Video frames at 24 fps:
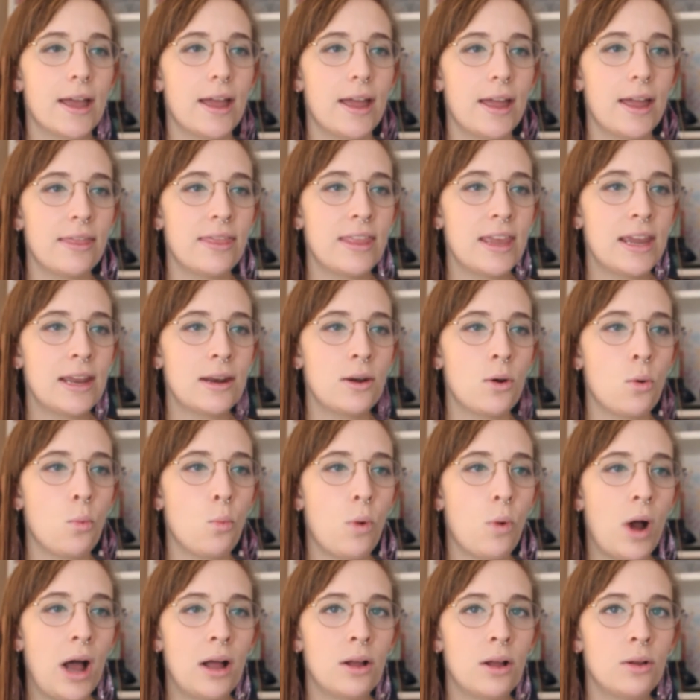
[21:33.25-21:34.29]
And then
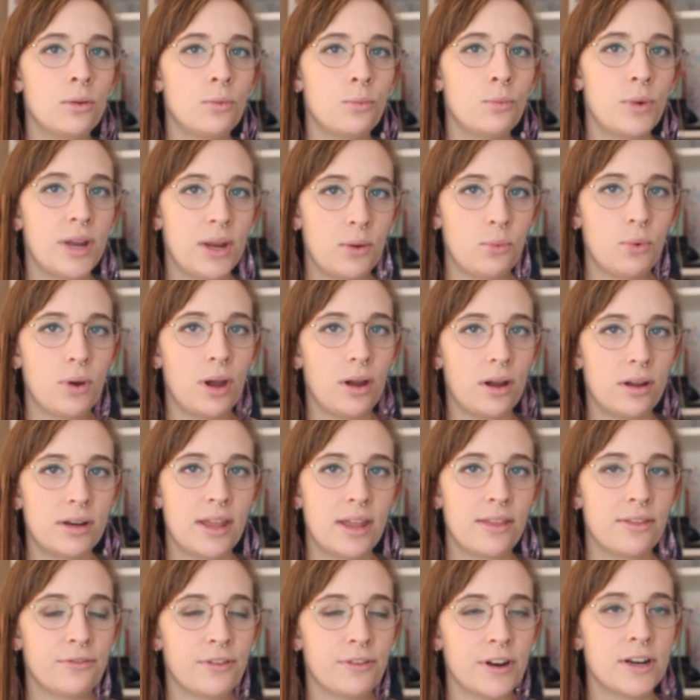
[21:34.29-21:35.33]
while
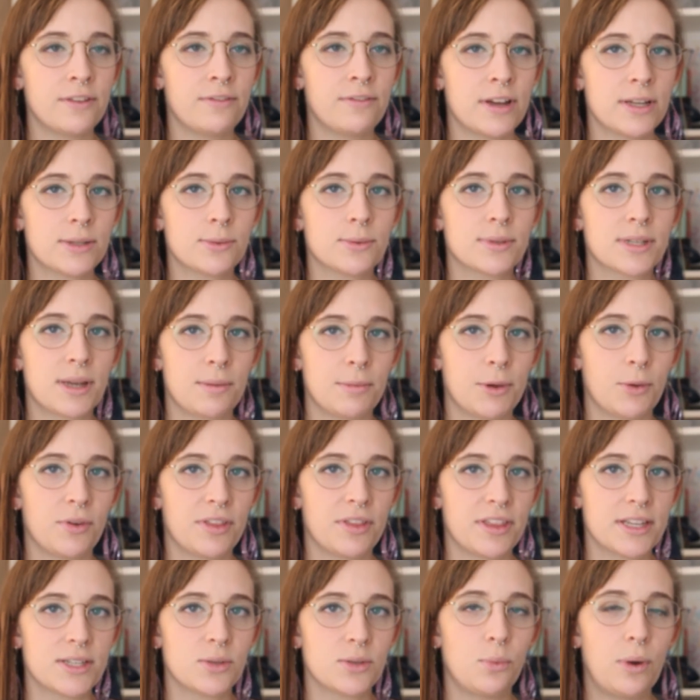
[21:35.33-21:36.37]
another friend of ours was coming with
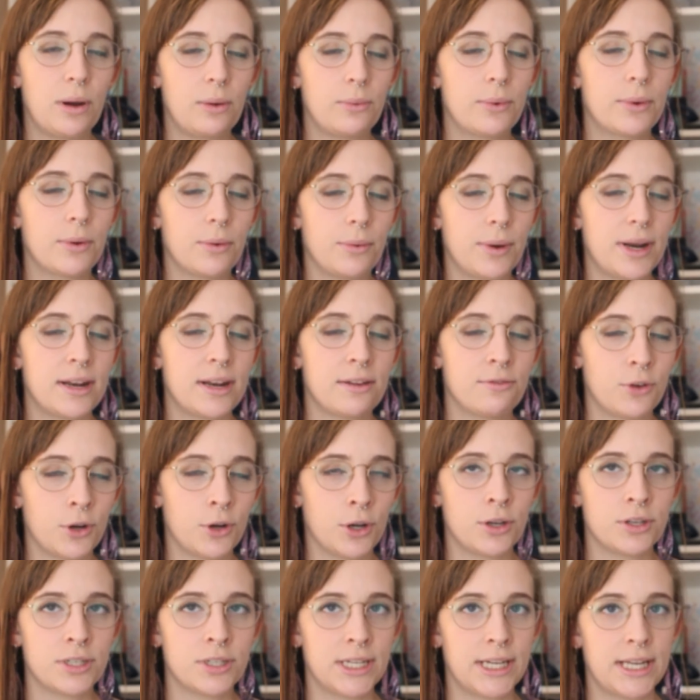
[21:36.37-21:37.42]
us, and while we were waiting for
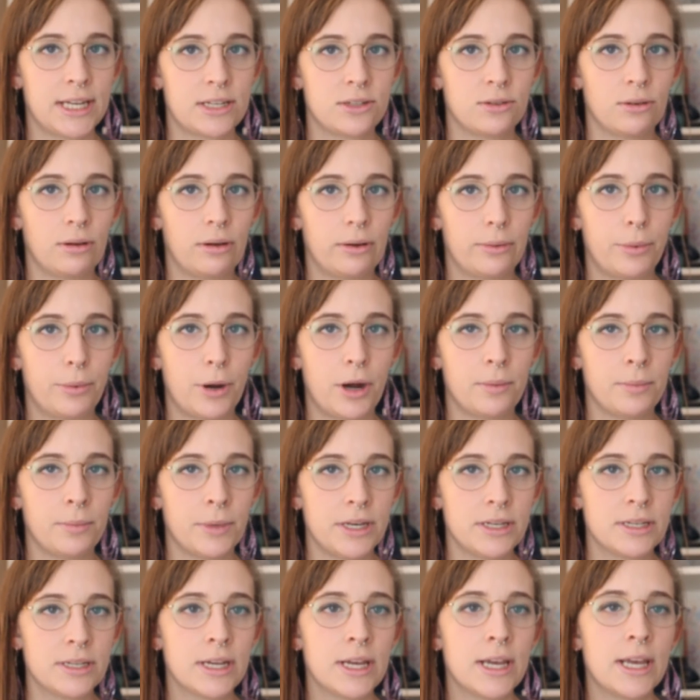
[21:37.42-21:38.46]
her to get to our
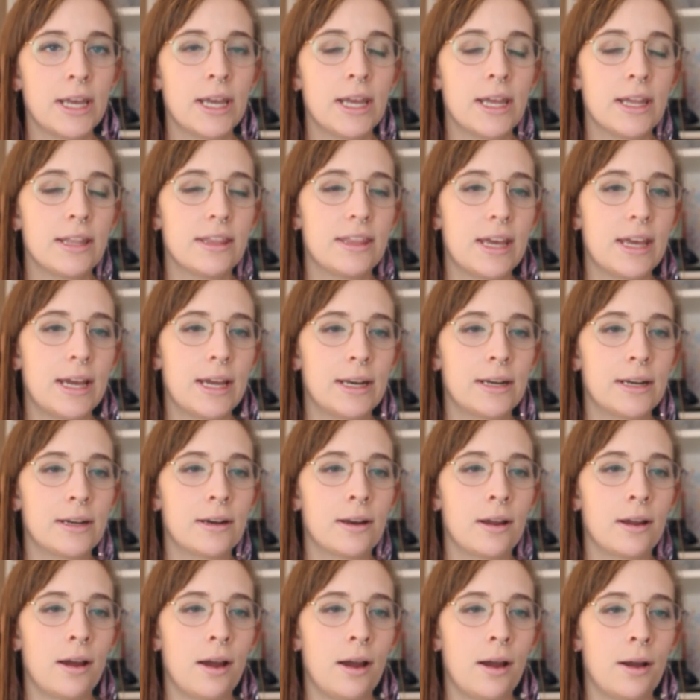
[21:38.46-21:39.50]
apartment,
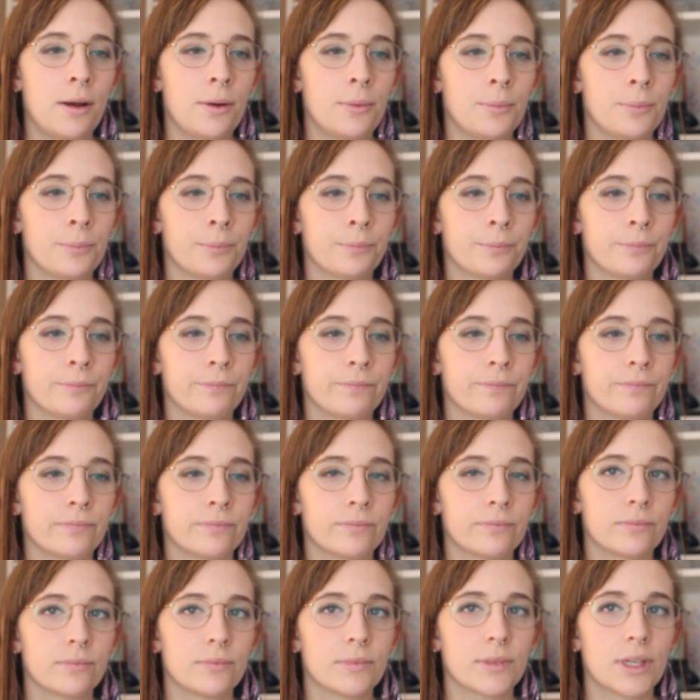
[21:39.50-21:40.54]
then
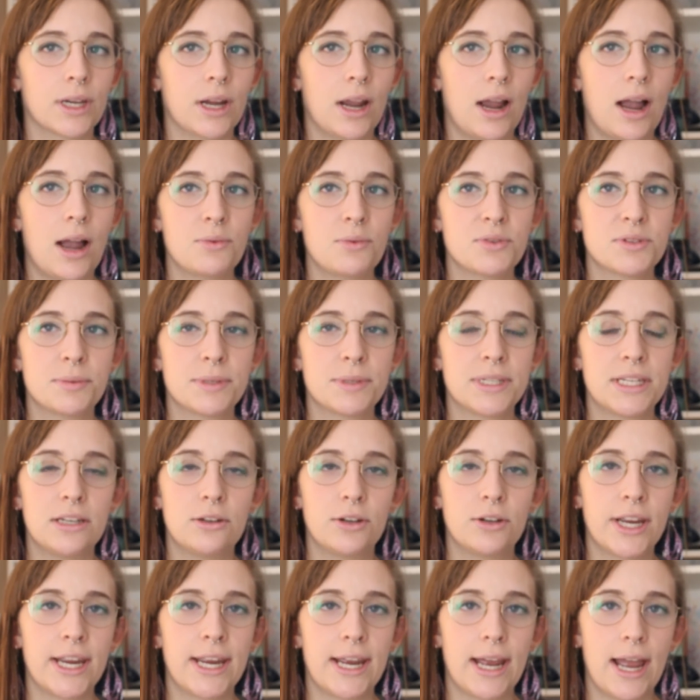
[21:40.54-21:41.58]
I was busy
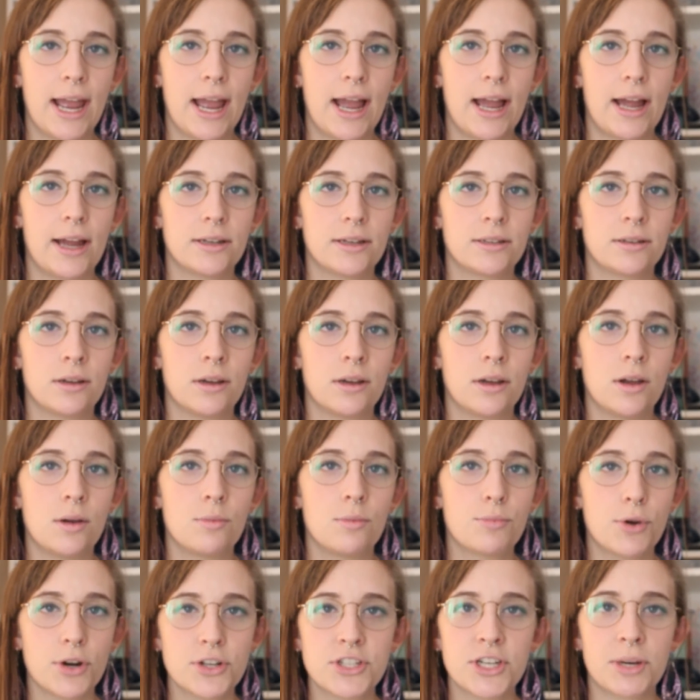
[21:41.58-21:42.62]
looking at
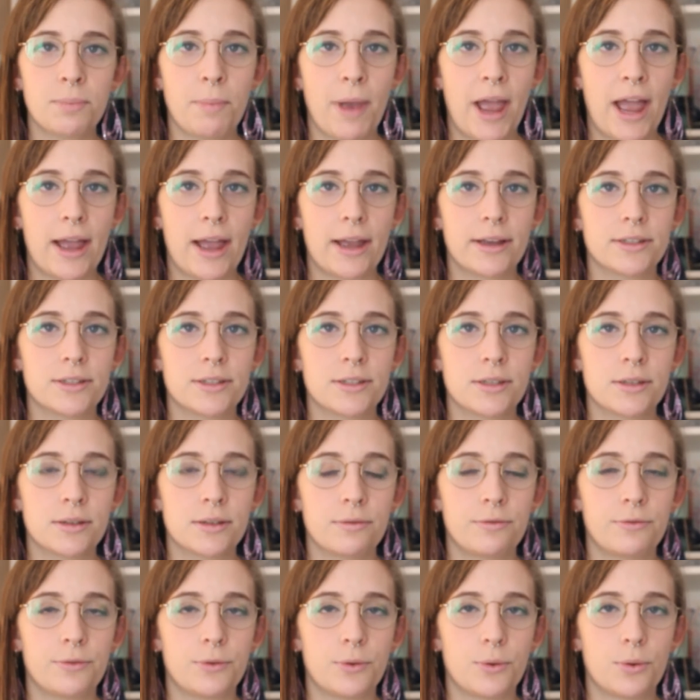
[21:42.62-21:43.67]
project bags
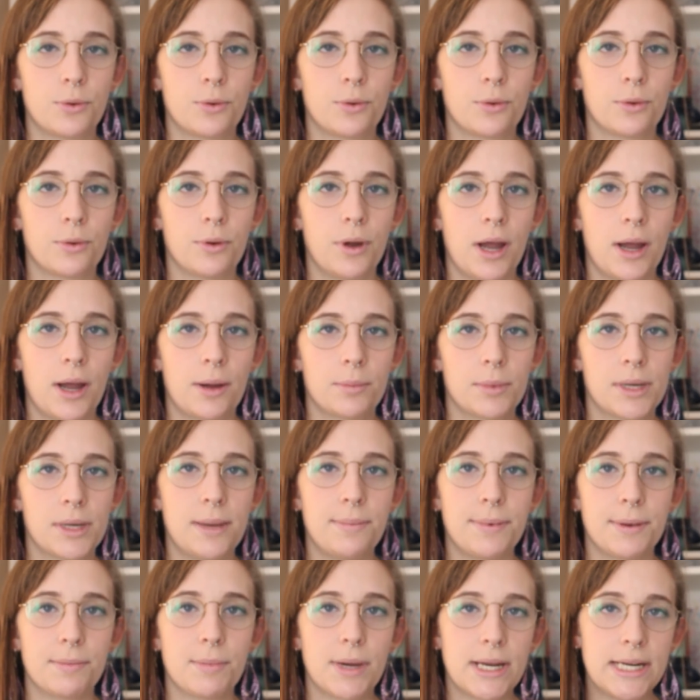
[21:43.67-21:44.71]
for
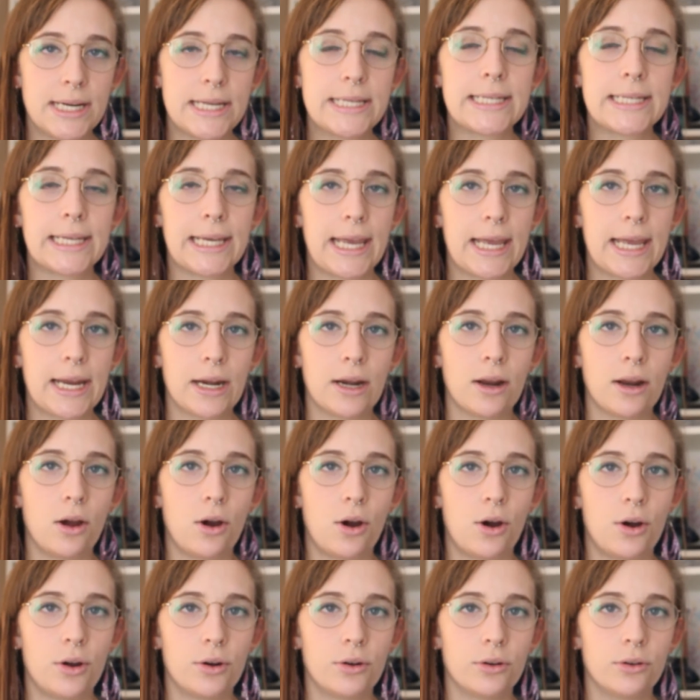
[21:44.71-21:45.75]
keeping my knitting in.
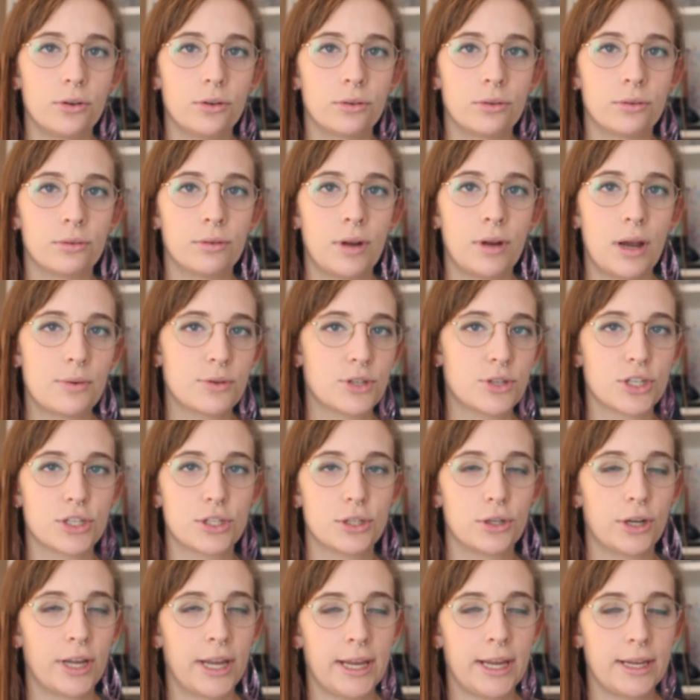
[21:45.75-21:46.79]
I was just
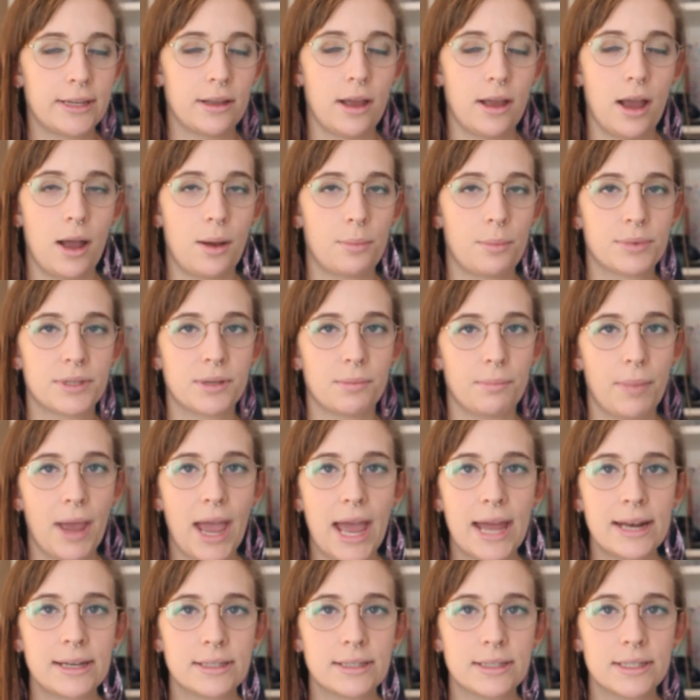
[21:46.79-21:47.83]
looking up some
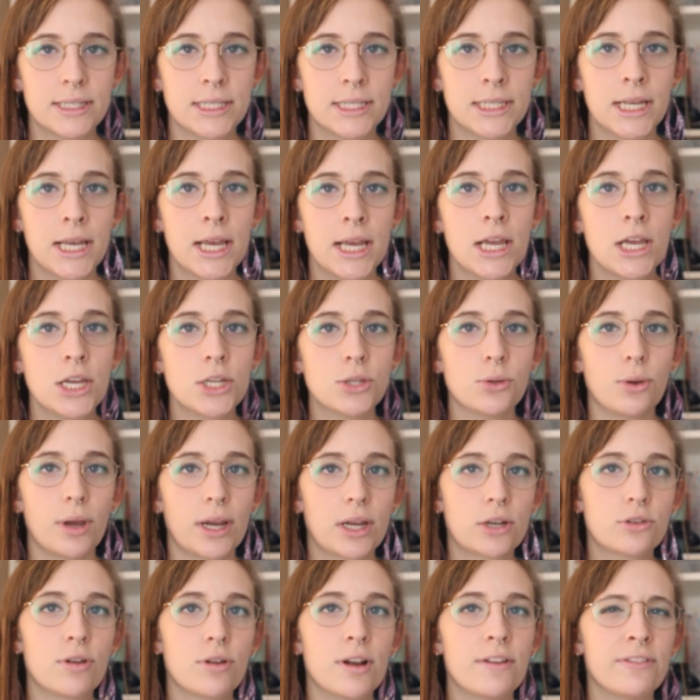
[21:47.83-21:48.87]
patterns so I
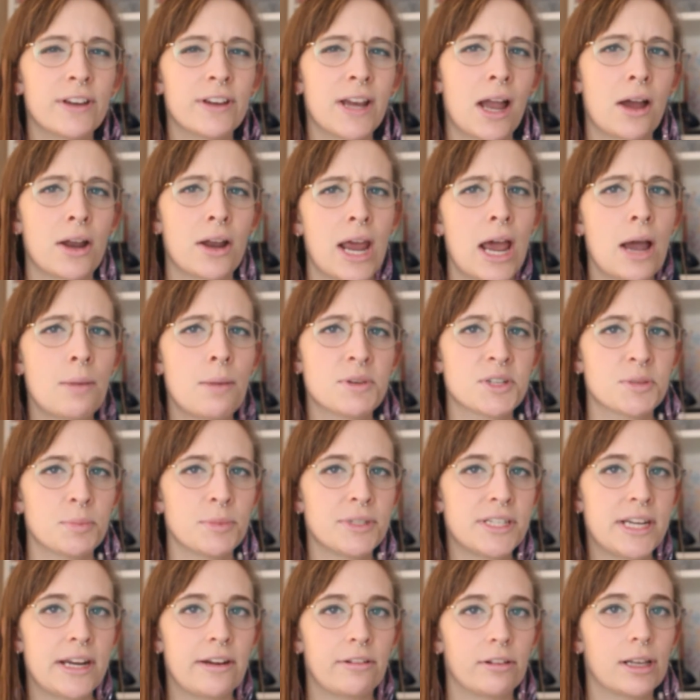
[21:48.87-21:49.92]
could try and figure out how much
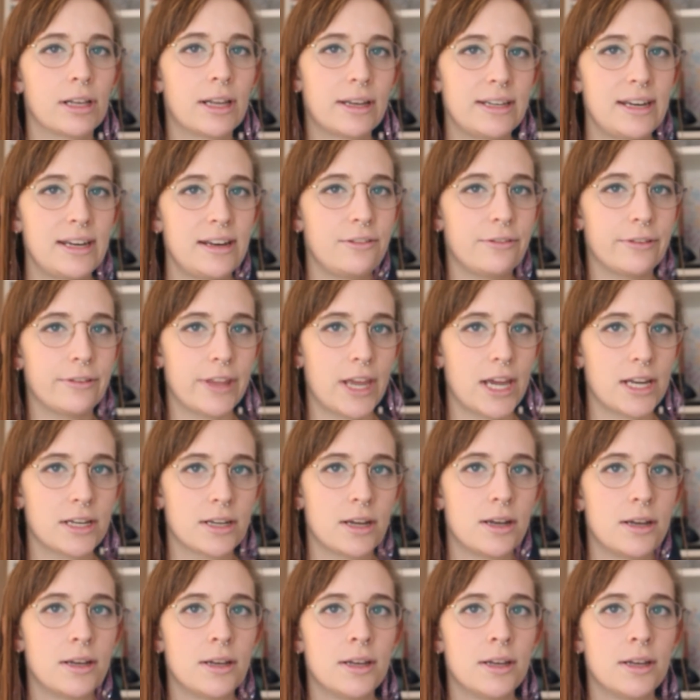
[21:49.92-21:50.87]
material I'd need for that.